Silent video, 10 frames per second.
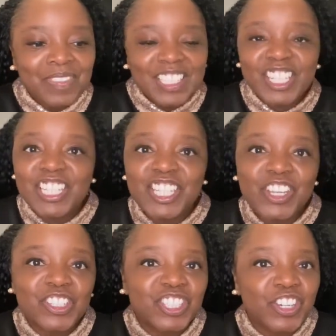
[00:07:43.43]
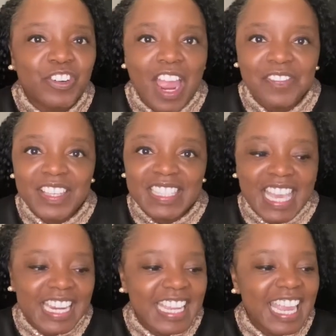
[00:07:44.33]
changing your geographic
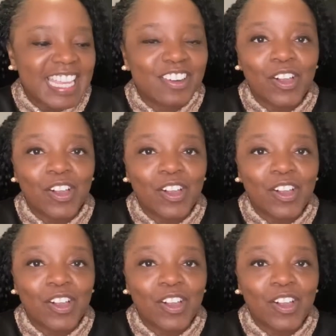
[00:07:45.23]
setting and